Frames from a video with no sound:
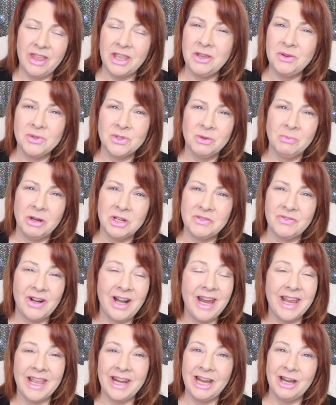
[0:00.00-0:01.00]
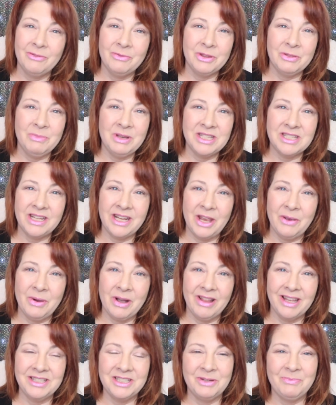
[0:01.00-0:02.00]
Thank you so much for hanging out with me today
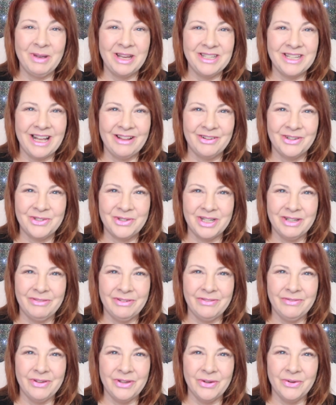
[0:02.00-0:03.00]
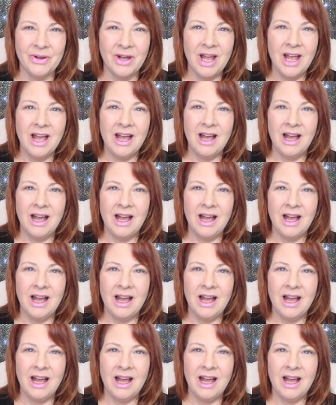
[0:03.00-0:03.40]
while I did my Dollar Tree review.